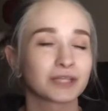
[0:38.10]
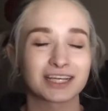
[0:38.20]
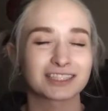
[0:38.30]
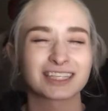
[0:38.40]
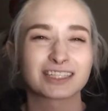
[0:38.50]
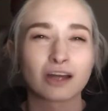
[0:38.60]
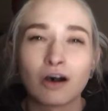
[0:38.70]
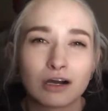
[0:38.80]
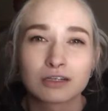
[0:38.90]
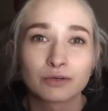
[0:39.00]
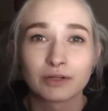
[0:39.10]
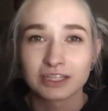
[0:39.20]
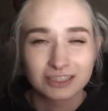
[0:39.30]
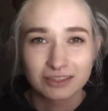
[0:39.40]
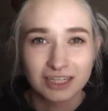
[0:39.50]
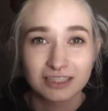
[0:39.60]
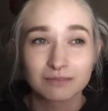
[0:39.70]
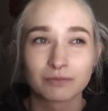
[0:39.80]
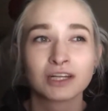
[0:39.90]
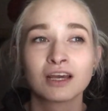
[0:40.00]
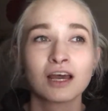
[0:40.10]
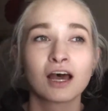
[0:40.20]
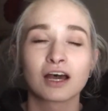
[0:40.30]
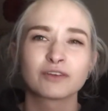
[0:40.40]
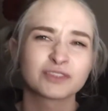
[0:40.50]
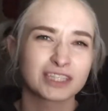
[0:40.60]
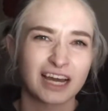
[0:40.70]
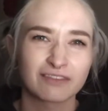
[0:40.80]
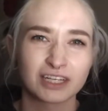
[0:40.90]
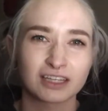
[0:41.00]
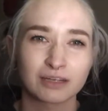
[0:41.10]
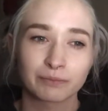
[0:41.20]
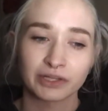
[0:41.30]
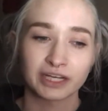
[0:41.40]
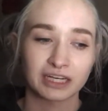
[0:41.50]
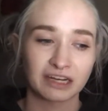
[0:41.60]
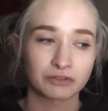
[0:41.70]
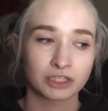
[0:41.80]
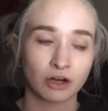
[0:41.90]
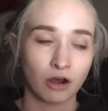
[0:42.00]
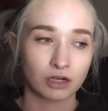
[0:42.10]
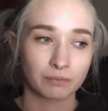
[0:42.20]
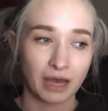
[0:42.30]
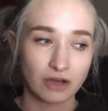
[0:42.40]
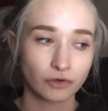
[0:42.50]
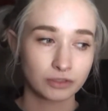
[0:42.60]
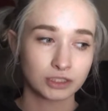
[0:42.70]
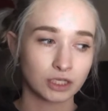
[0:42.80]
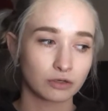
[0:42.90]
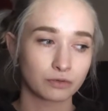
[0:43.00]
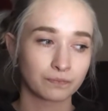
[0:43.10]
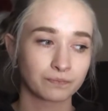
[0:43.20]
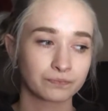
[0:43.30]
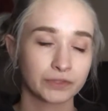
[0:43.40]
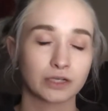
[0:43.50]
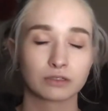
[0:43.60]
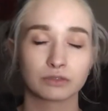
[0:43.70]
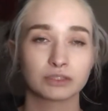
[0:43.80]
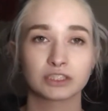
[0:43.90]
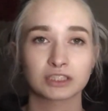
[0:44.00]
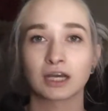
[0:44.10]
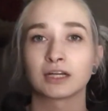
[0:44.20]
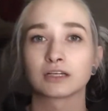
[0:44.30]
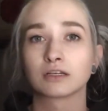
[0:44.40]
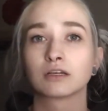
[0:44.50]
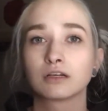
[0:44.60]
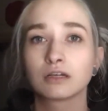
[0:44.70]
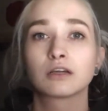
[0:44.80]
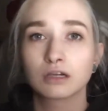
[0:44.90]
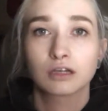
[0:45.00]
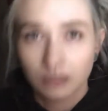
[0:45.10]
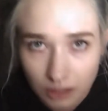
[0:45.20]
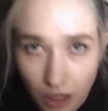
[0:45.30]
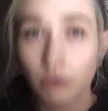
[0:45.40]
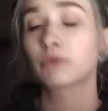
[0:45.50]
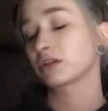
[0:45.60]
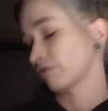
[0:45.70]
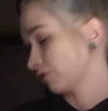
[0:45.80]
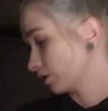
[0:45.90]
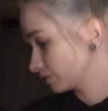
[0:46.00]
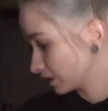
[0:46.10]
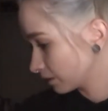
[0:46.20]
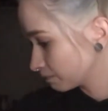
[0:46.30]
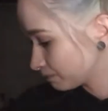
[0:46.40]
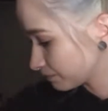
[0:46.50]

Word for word: I guess like talk while I do that, but I don't really have anything planned out to talk about, so we're just kind of going with the flow, you know?